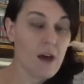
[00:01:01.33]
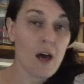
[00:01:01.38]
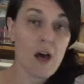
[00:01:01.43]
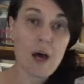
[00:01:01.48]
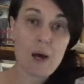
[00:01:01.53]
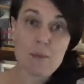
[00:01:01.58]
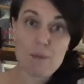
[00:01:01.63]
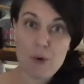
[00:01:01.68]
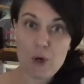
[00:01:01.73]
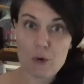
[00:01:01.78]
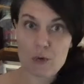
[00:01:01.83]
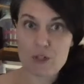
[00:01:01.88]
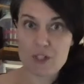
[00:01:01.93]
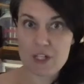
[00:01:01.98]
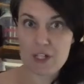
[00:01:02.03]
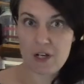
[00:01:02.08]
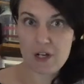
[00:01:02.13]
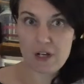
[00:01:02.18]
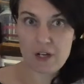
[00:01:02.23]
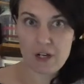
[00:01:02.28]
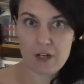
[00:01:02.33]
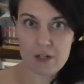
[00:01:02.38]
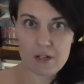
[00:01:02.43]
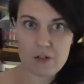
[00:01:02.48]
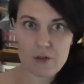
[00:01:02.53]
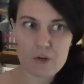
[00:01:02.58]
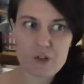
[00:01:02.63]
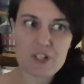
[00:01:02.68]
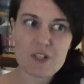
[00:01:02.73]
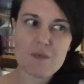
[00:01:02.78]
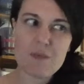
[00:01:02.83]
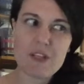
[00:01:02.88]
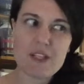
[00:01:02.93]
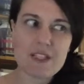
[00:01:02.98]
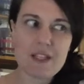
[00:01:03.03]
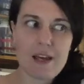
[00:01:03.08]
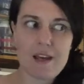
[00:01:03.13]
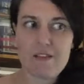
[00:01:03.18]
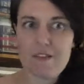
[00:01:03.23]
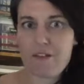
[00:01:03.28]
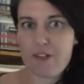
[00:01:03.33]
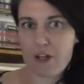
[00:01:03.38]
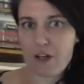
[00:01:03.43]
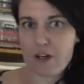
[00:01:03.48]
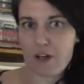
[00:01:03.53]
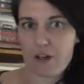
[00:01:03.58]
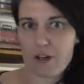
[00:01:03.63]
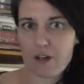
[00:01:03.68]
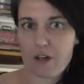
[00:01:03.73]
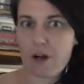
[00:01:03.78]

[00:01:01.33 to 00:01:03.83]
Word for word: a postcard or something that's kind of thicker